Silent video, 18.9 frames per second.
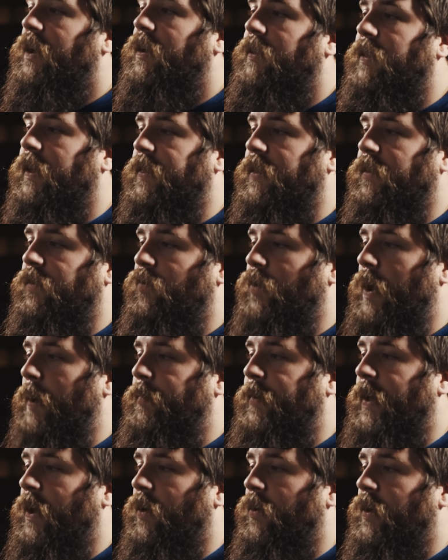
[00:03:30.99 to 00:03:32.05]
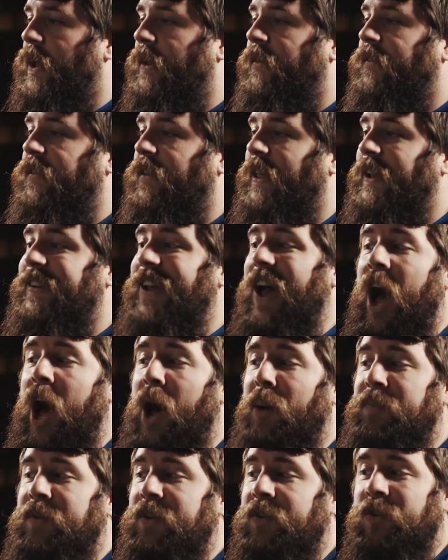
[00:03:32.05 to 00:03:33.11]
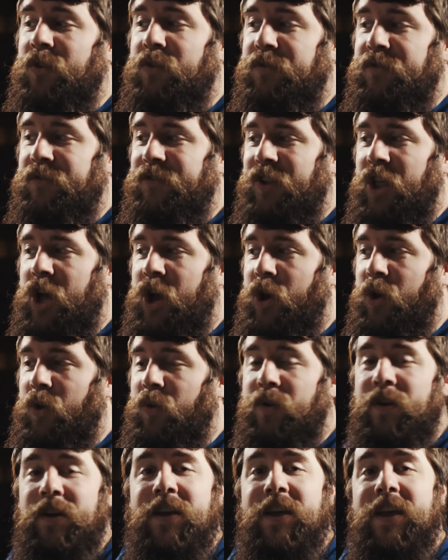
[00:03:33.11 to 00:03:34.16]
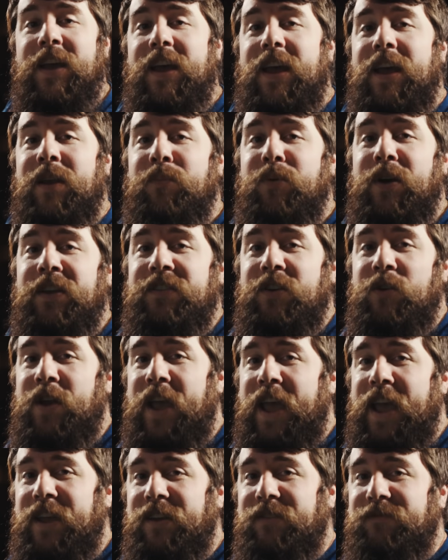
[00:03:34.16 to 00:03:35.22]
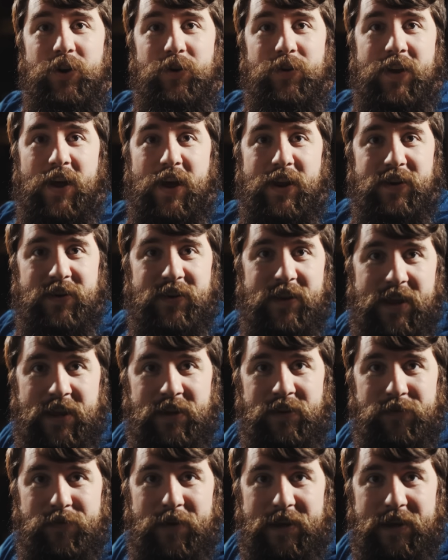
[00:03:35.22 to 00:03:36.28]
Click this drop-down and select Optical Flow, and press OK. You're done, it's